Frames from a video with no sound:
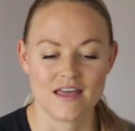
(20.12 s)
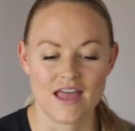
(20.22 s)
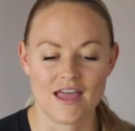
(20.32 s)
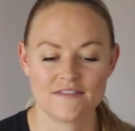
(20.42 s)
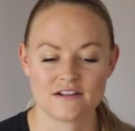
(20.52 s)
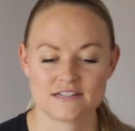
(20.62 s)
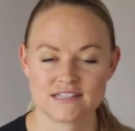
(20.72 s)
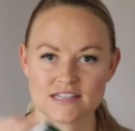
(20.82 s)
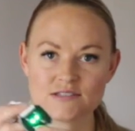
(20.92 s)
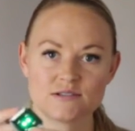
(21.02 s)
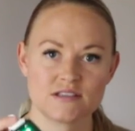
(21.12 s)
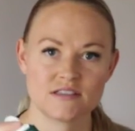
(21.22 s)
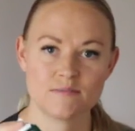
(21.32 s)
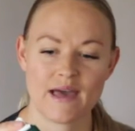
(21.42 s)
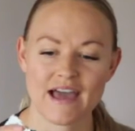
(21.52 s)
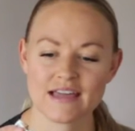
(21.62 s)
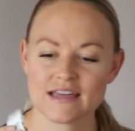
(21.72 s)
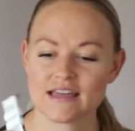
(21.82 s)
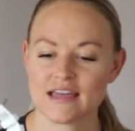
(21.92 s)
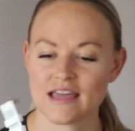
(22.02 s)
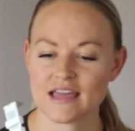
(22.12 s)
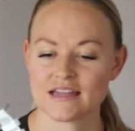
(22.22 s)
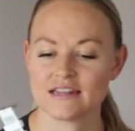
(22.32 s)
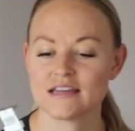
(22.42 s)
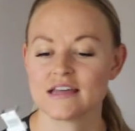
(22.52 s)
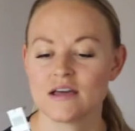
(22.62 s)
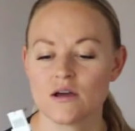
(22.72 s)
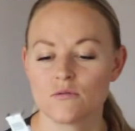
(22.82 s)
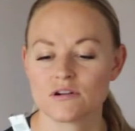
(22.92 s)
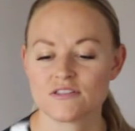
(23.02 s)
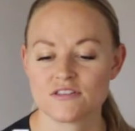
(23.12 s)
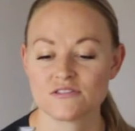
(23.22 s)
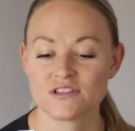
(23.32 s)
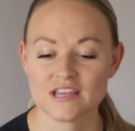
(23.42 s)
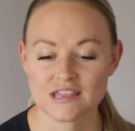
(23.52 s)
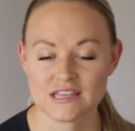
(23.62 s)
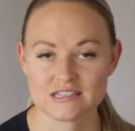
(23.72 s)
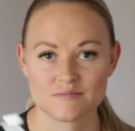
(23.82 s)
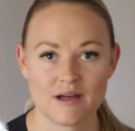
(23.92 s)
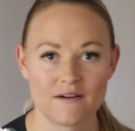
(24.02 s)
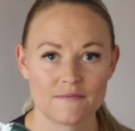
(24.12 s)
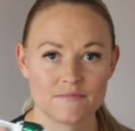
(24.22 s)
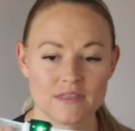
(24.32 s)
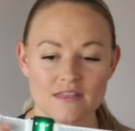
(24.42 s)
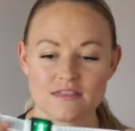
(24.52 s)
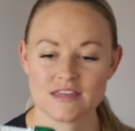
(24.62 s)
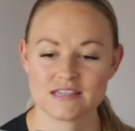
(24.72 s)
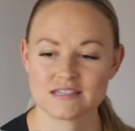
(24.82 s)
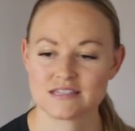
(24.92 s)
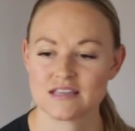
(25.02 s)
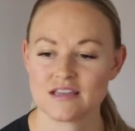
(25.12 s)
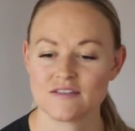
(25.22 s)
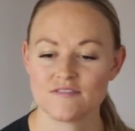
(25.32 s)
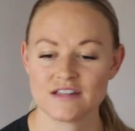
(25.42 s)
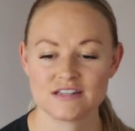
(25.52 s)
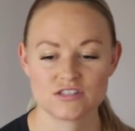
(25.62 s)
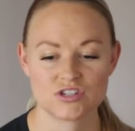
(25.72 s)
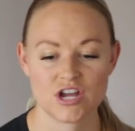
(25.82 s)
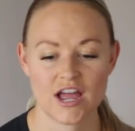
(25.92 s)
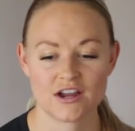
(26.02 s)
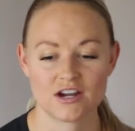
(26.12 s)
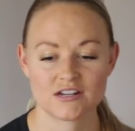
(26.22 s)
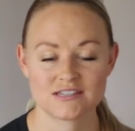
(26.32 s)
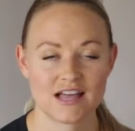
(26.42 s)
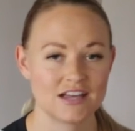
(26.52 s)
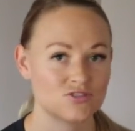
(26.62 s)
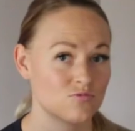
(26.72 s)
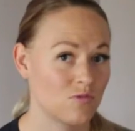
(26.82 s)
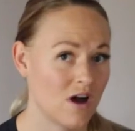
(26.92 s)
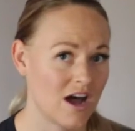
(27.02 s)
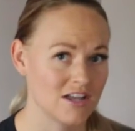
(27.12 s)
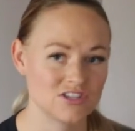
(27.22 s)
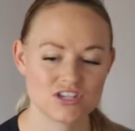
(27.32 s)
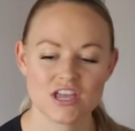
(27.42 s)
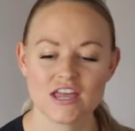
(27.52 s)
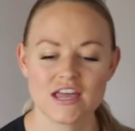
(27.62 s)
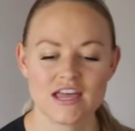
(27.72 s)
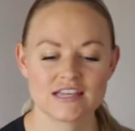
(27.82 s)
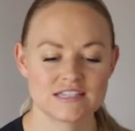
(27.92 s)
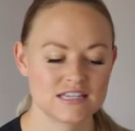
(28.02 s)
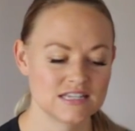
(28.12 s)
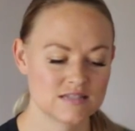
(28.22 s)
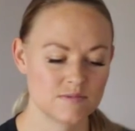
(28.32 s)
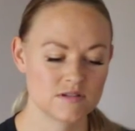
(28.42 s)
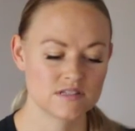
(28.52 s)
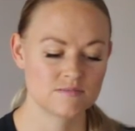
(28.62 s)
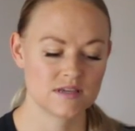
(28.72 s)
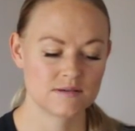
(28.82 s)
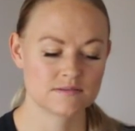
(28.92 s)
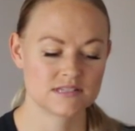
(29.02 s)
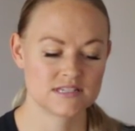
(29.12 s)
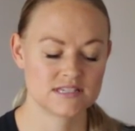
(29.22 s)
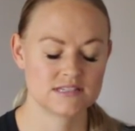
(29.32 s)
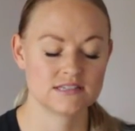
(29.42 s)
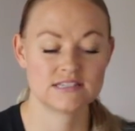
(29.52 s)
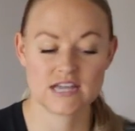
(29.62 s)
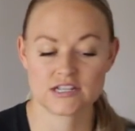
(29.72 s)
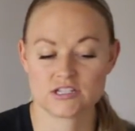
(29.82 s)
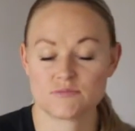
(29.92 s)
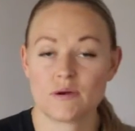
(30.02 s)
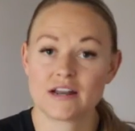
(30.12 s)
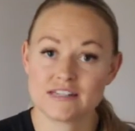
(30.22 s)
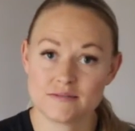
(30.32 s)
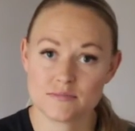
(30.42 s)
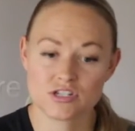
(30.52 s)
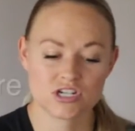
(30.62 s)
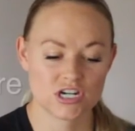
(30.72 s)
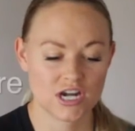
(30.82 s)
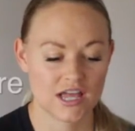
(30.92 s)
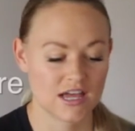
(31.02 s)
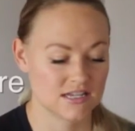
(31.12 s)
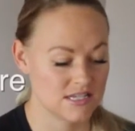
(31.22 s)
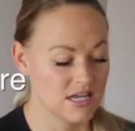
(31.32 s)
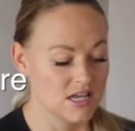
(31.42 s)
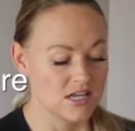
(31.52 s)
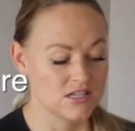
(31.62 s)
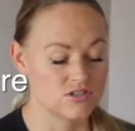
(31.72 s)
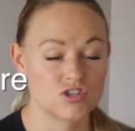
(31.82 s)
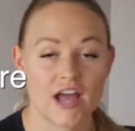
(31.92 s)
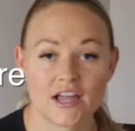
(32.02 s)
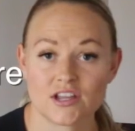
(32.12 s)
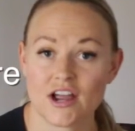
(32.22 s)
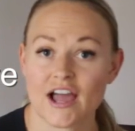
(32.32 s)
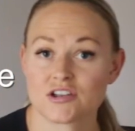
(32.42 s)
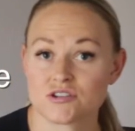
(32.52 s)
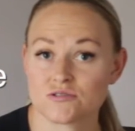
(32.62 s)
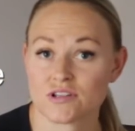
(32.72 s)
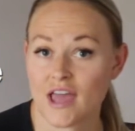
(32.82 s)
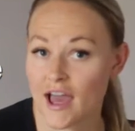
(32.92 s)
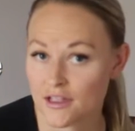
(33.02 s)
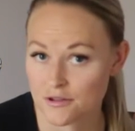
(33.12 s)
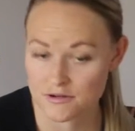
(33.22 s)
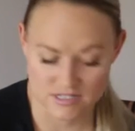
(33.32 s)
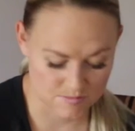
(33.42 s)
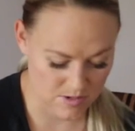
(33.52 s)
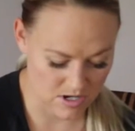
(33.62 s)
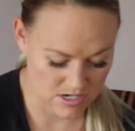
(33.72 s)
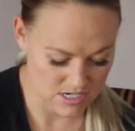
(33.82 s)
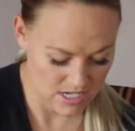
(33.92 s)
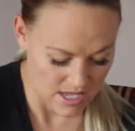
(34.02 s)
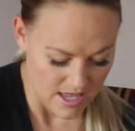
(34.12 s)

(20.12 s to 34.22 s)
And there's sensors on the back, and one of the unique things about this fitness tracker slash watch is it is supposed to be able to detect your body temperature and track your actual calories burned.